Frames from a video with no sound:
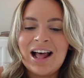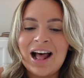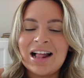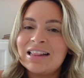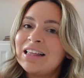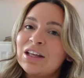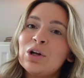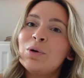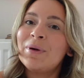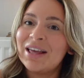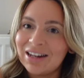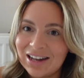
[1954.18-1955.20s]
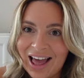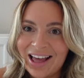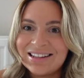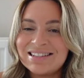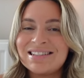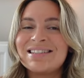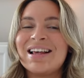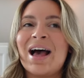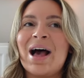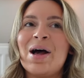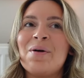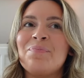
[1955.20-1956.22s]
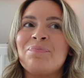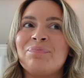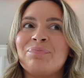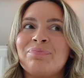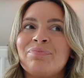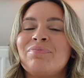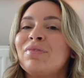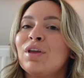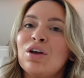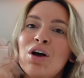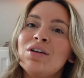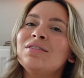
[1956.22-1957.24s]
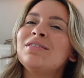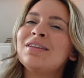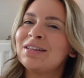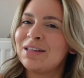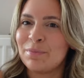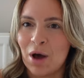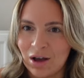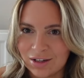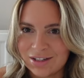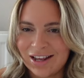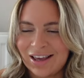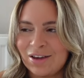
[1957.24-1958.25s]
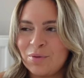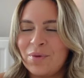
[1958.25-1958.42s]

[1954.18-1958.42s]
a little bit less constantly marketing,